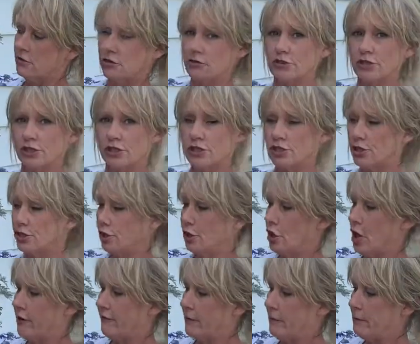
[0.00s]
just took
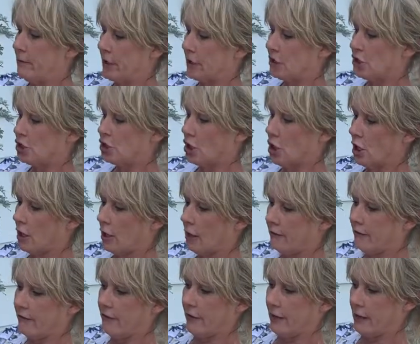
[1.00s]
off a big chunk
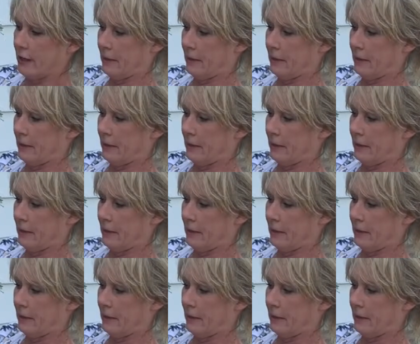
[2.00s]
of